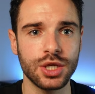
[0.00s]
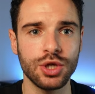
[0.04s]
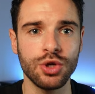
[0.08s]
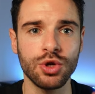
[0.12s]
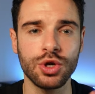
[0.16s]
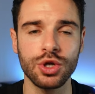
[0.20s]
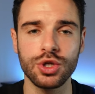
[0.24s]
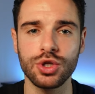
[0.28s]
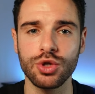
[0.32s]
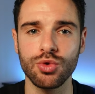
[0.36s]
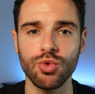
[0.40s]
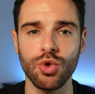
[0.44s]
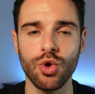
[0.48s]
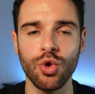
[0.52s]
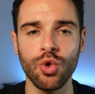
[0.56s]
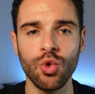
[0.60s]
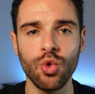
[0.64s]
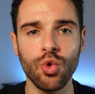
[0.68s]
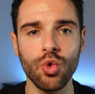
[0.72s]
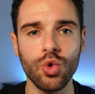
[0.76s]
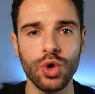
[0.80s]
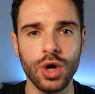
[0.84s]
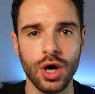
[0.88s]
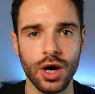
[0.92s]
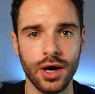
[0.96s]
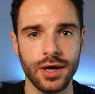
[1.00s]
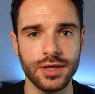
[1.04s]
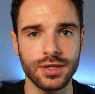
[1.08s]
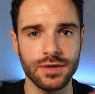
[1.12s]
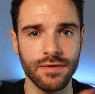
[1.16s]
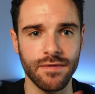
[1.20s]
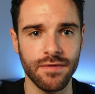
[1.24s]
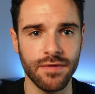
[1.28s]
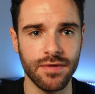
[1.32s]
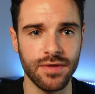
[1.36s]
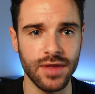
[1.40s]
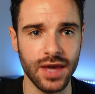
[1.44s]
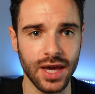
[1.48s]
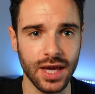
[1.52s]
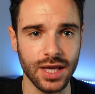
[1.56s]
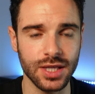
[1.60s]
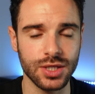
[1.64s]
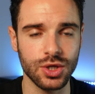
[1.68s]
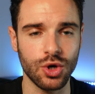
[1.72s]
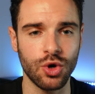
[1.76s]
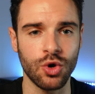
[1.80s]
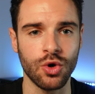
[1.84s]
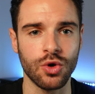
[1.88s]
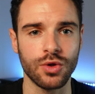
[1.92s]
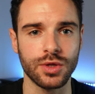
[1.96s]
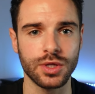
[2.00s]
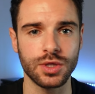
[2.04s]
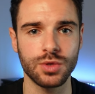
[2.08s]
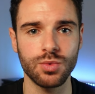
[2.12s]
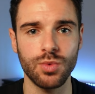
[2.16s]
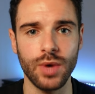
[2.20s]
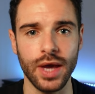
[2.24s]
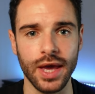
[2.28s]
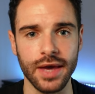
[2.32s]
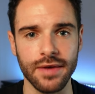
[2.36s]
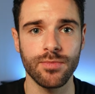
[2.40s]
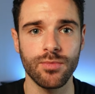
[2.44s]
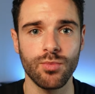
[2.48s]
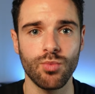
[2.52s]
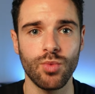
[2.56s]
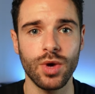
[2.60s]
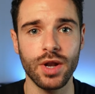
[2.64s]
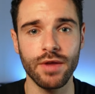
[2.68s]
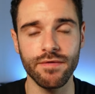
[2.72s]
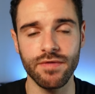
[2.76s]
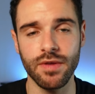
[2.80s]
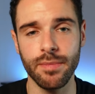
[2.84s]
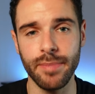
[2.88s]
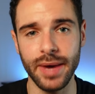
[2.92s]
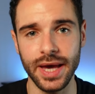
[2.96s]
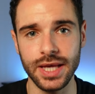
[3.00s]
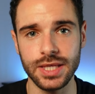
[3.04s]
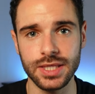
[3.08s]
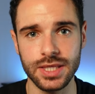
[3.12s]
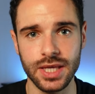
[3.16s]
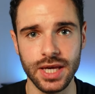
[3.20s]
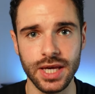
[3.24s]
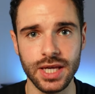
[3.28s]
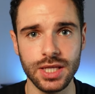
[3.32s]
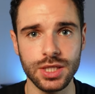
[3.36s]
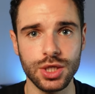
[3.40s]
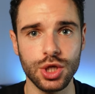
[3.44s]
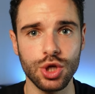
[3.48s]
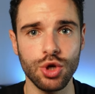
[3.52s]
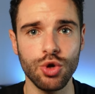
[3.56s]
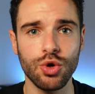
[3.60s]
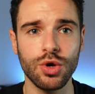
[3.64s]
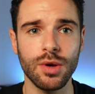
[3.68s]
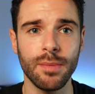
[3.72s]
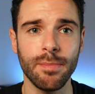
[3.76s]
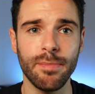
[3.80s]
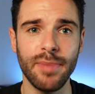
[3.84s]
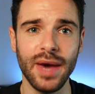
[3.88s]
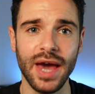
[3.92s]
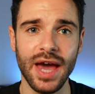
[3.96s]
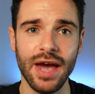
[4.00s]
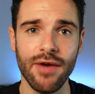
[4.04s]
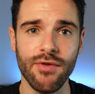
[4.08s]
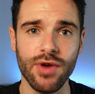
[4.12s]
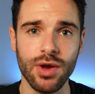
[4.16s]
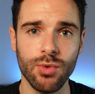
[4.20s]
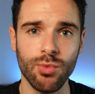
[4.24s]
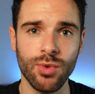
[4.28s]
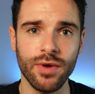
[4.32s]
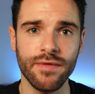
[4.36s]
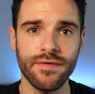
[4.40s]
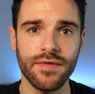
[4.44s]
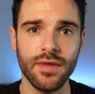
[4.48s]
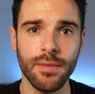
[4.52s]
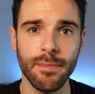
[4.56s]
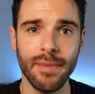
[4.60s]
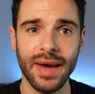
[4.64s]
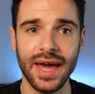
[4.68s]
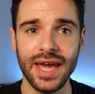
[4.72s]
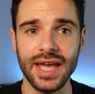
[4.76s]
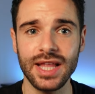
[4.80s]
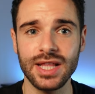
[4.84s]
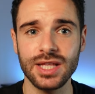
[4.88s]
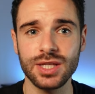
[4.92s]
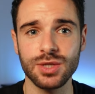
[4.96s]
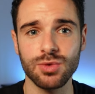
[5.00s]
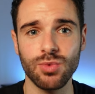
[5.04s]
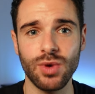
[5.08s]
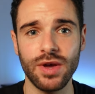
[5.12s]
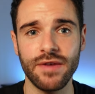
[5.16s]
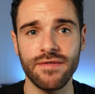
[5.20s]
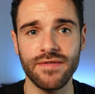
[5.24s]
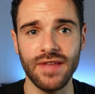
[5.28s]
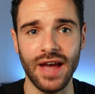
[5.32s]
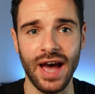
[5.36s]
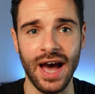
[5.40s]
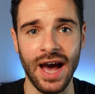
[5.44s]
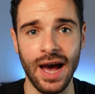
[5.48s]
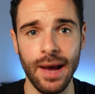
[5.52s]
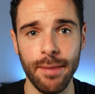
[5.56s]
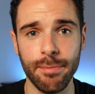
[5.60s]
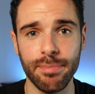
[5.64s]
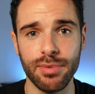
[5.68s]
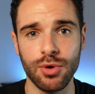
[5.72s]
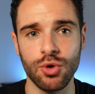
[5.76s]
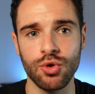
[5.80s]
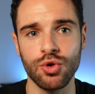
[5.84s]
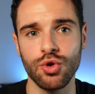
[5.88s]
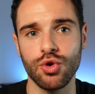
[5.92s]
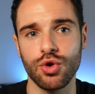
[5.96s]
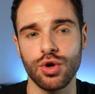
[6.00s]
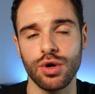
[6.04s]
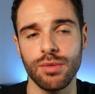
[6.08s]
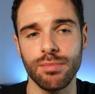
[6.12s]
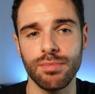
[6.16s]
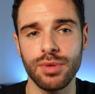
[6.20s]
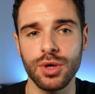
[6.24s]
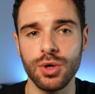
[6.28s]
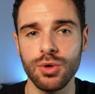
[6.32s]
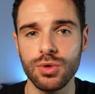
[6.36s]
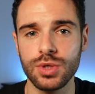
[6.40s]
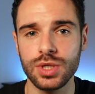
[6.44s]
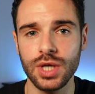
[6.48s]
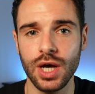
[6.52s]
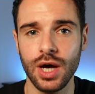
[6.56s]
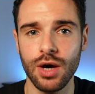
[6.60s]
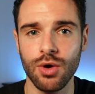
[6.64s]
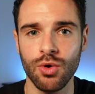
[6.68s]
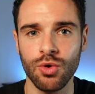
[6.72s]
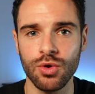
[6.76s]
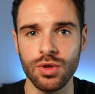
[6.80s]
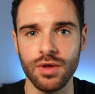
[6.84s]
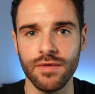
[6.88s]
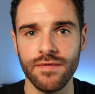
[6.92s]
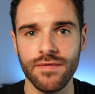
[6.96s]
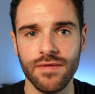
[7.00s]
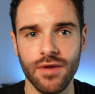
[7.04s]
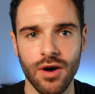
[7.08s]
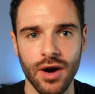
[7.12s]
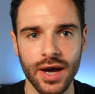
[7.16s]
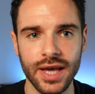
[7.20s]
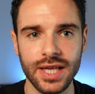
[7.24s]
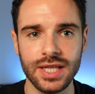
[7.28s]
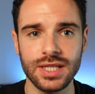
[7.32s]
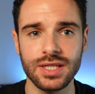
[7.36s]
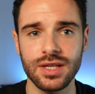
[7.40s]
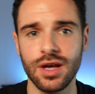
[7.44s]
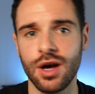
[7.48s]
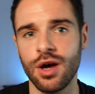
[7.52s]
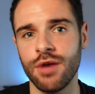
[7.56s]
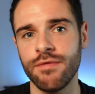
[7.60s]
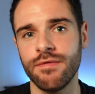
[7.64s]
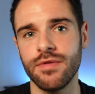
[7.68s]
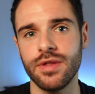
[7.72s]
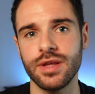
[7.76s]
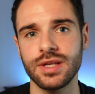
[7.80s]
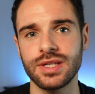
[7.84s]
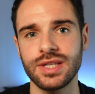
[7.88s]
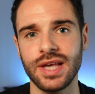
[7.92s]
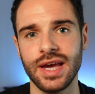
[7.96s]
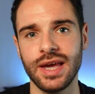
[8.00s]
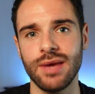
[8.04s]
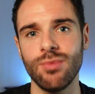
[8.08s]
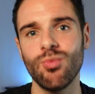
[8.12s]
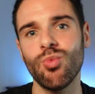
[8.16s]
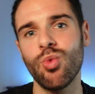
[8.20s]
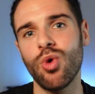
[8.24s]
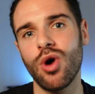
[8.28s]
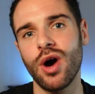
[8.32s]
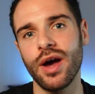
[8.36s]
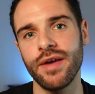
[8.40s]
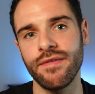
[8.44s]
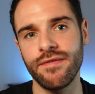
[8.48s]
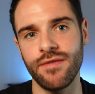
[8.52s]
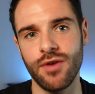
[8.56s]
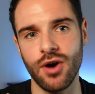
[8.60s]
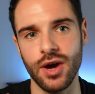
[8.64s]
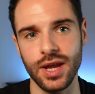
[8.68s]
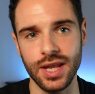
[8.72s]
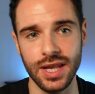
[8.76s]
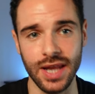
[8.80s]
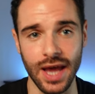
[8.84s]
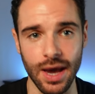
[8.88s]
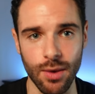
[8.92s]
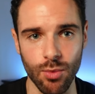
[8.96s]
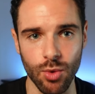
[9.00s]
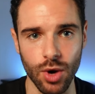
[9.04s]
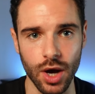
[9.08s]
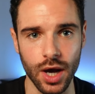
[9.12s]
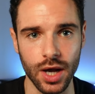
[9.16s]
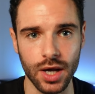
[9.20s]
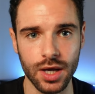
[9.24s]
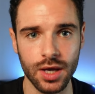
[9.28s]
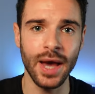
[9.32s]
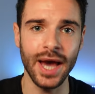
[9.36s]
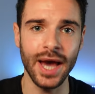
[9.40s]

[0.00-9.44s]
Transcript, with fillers: you can do all kinds of things on Zwift. One of the best things, you can pair it with the main Zwift app on your computer or device over the same Wi Fi network